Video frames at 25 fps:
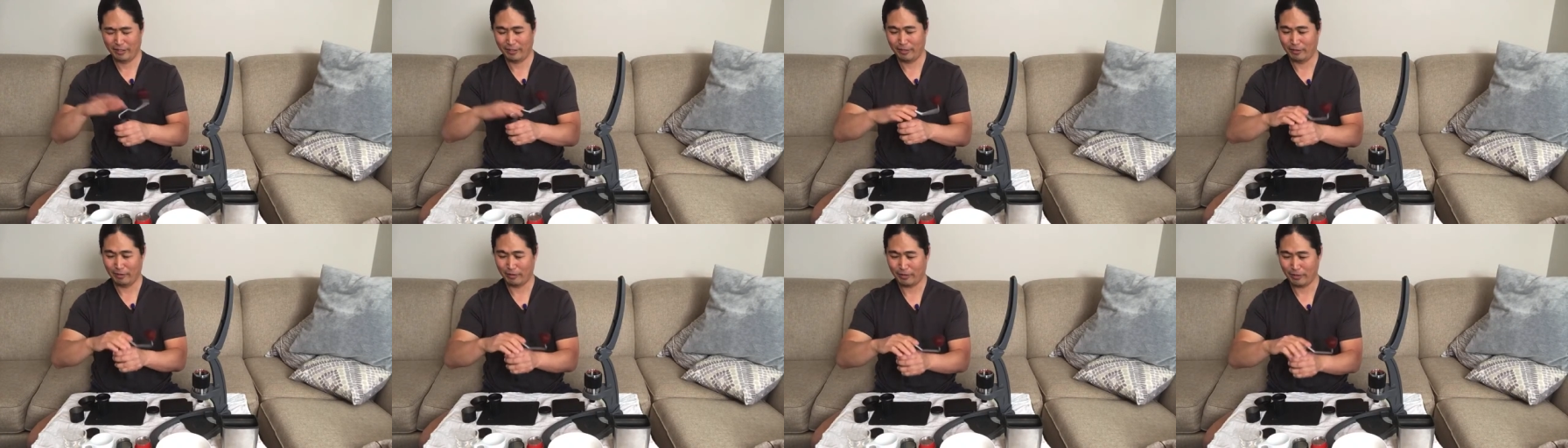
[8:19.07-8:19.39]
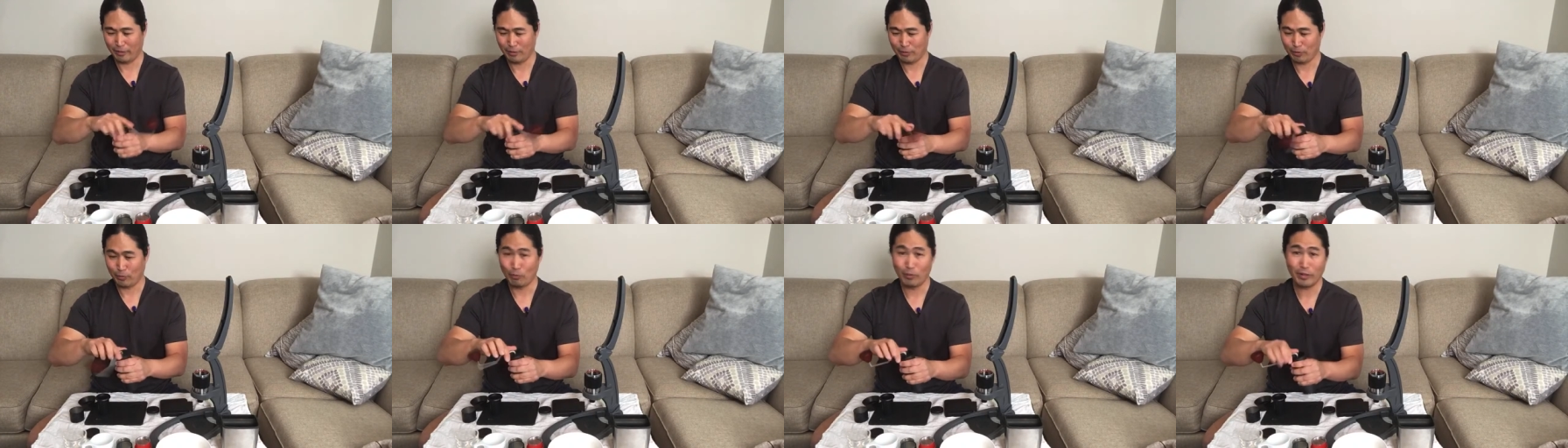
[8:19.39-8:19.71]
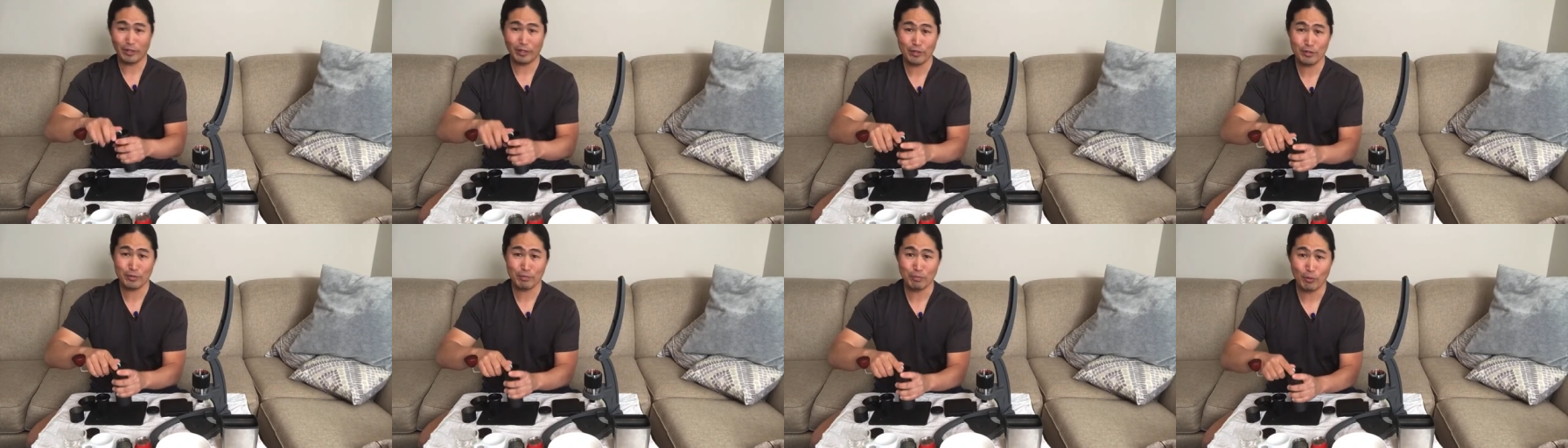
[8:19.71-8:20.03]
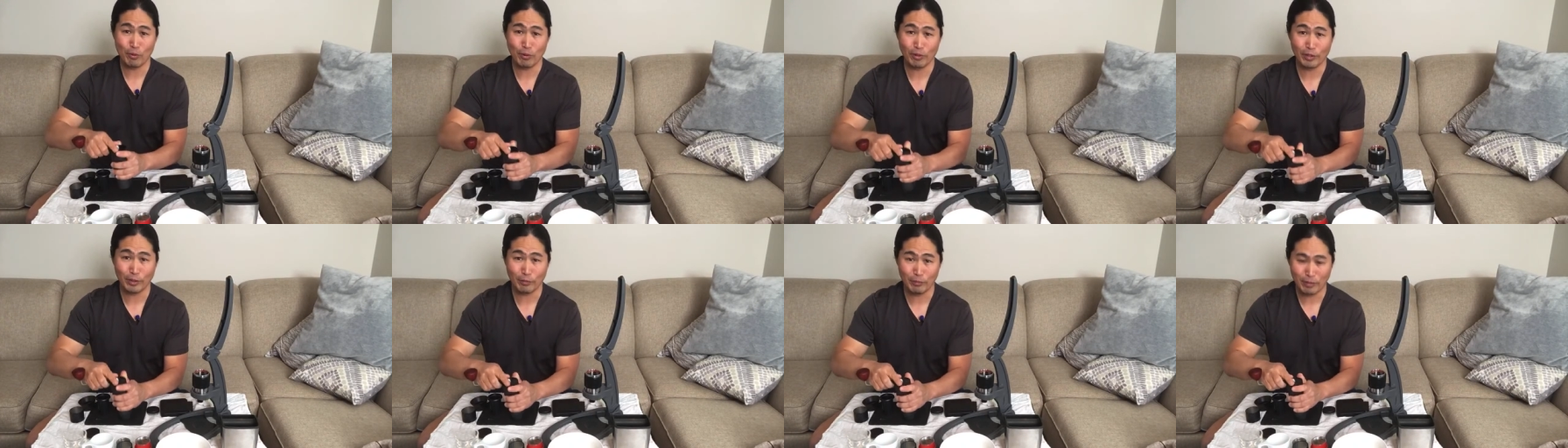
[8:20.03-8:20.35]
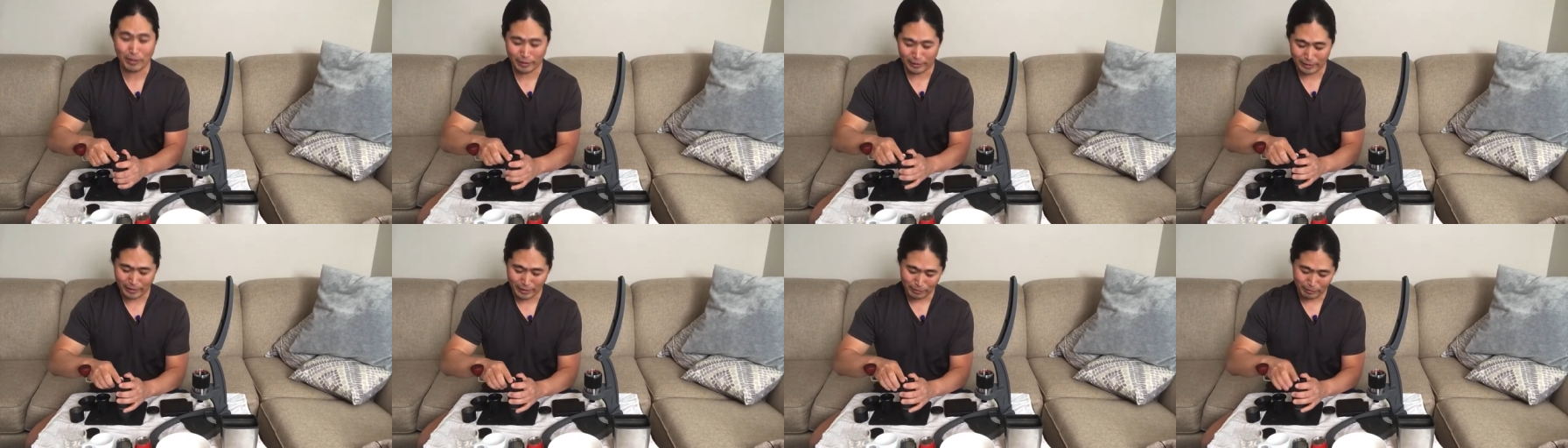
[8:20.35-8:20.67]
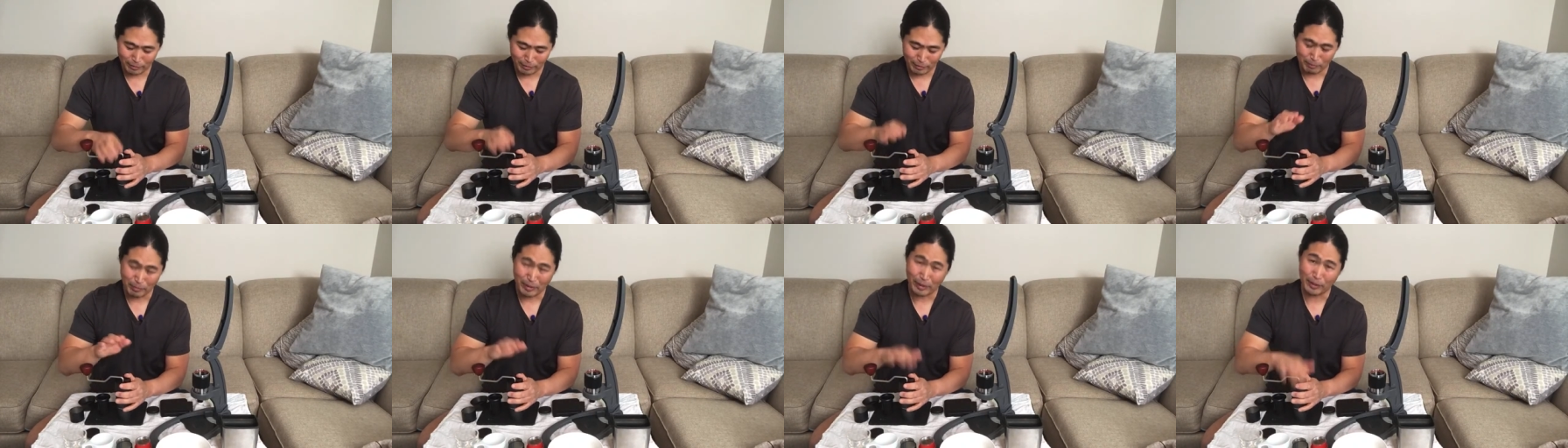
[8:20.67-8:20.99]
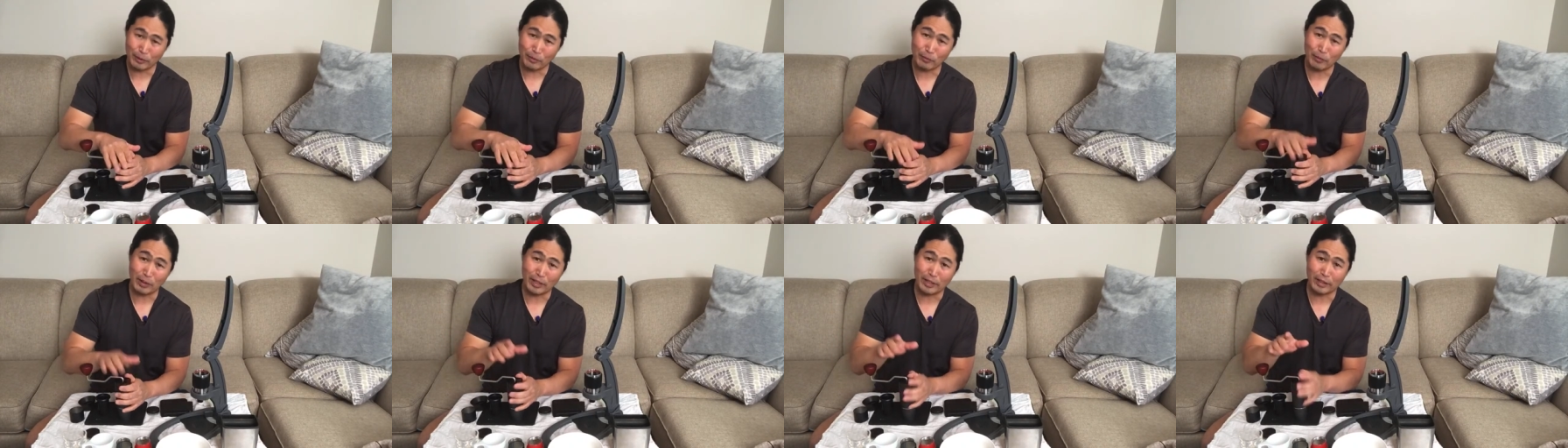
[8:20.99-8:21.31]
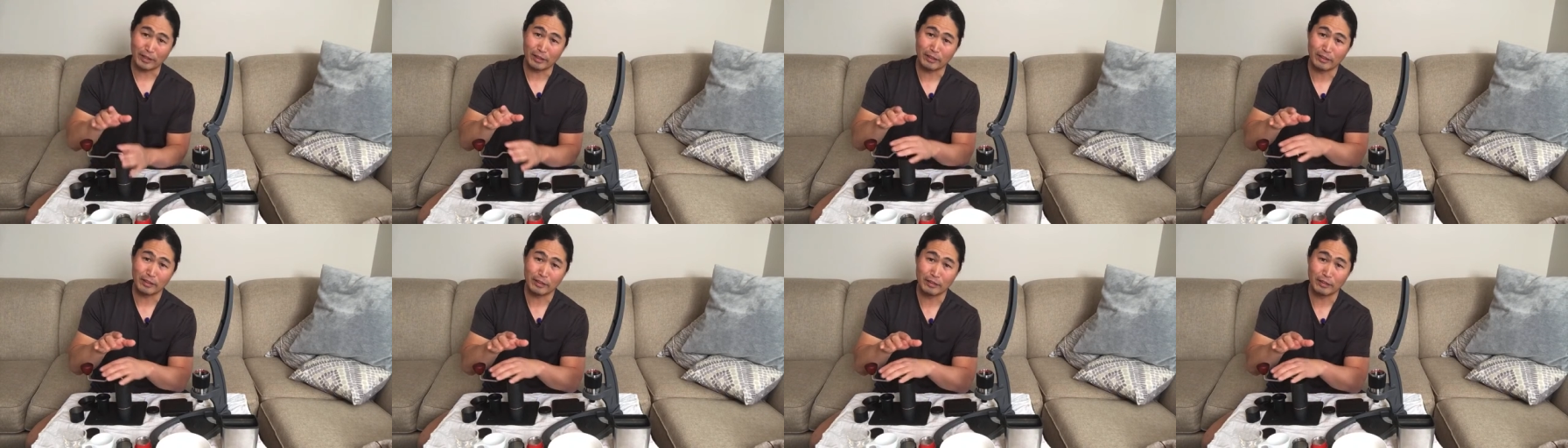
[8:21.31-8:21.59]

Okay, so water is boiling right now. By the way,